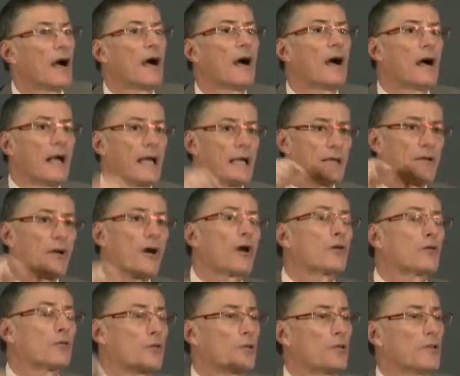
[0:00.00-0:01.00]
and
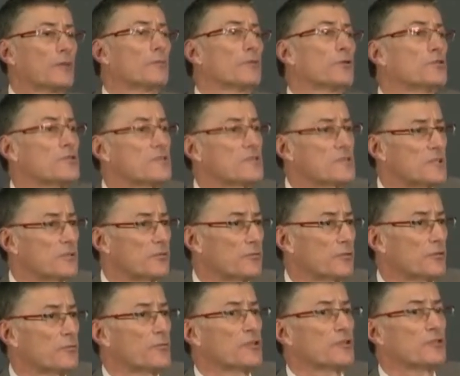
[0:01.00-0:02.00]
not go to the emergency
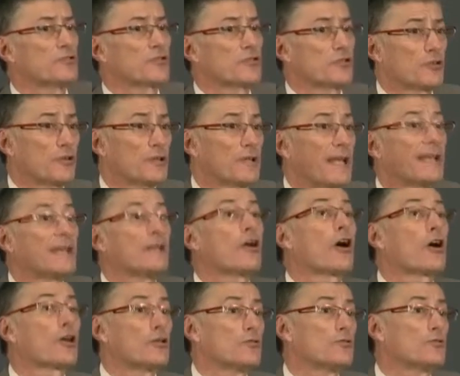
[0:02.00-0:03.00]
room when you should, and
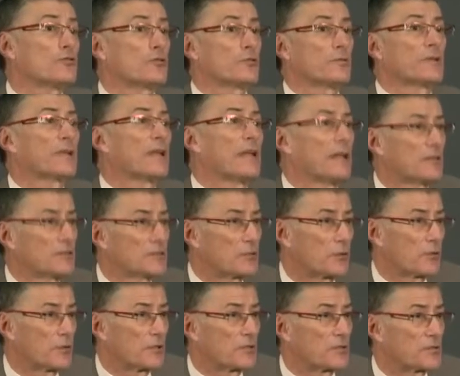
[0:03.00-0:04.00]
not use your inhaled
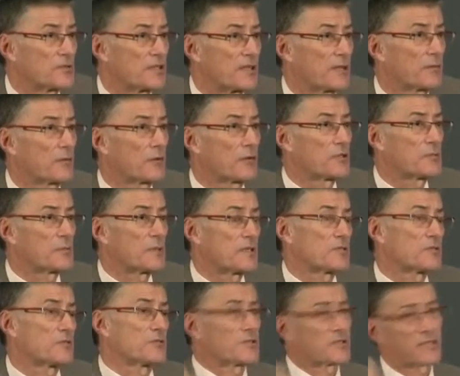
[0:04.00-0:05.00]
corticosteroids
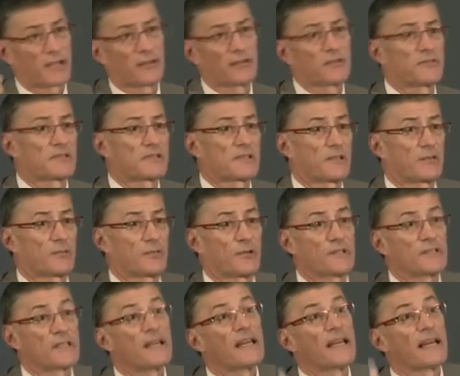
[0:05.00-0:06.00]
because you're scared of
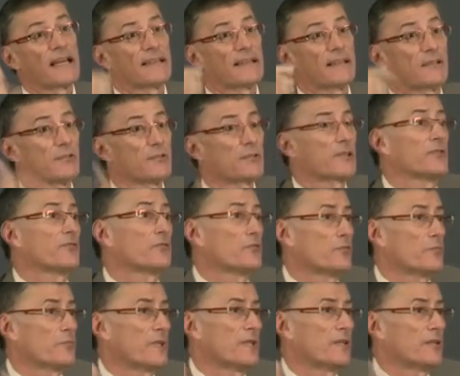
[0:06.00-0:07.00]
steroids and they don't give
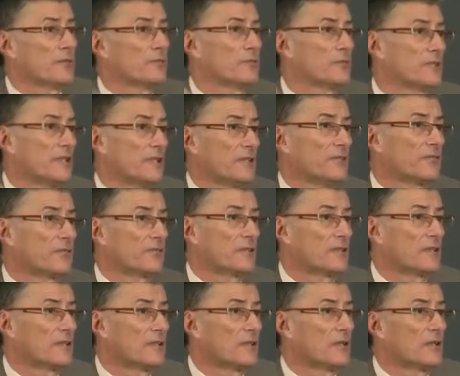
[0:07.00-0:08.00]
you immediate relief.
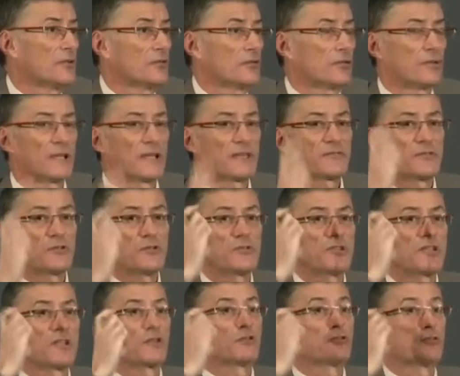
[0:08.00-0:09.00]
So you're left
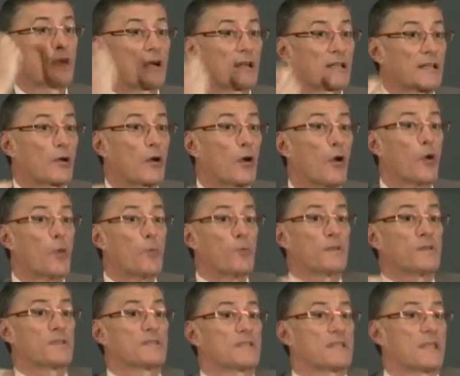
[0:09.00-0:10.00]
using a drug that
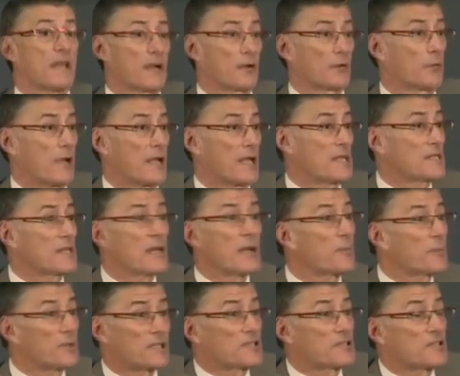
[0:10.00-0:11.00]
opens the airways
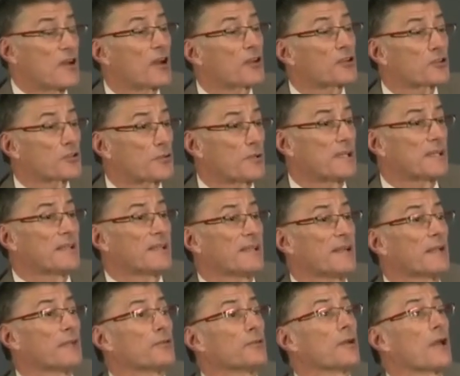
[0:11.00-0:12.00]
but does not treat
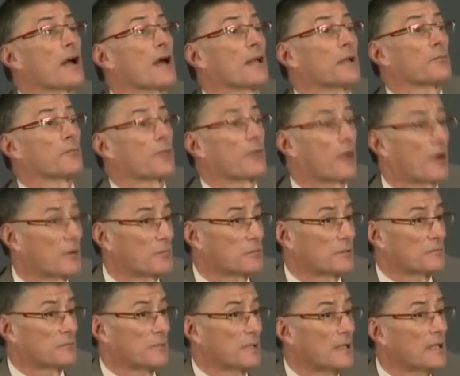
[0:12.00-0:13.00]
the underlying
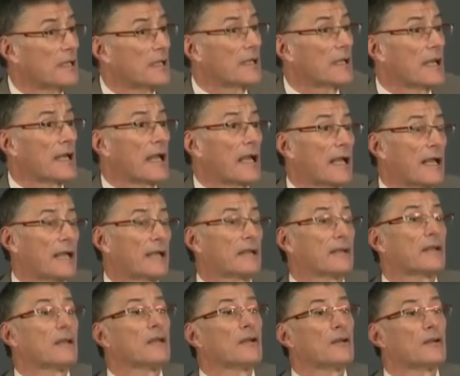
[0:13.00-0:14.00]
problem.
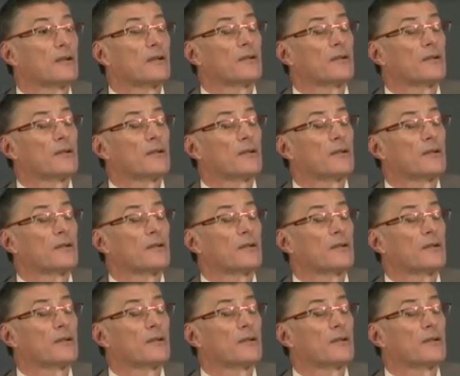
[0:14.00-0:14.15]
And